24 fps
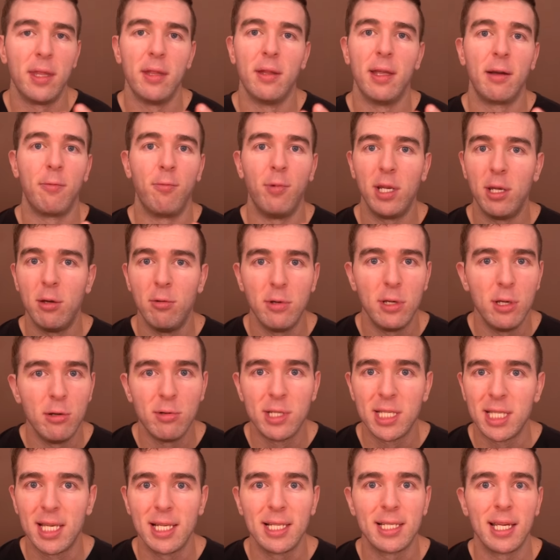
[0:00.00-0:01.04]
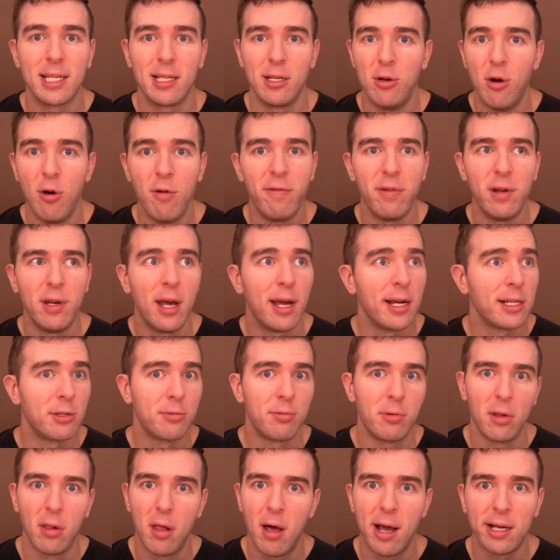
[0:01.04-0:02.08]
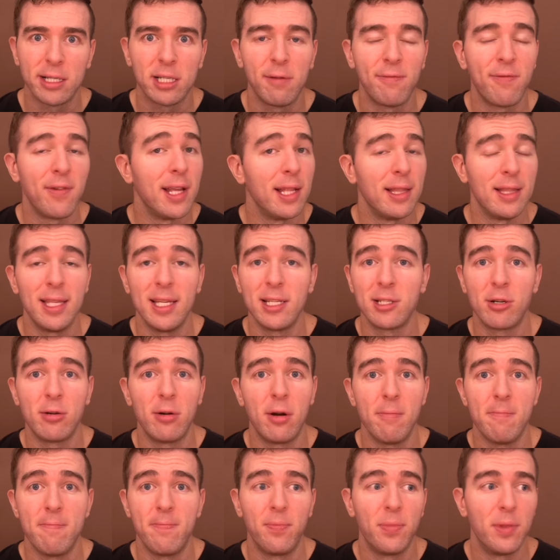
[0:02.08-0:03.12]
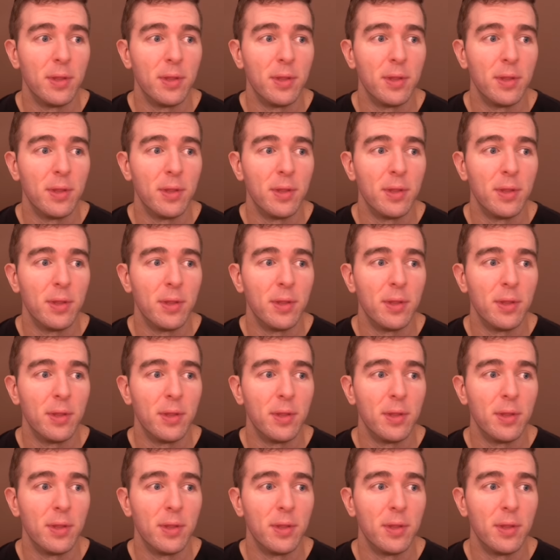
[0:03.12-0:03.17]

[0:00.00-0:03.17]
Like when you use things like Nolvadex, raloxifene, these are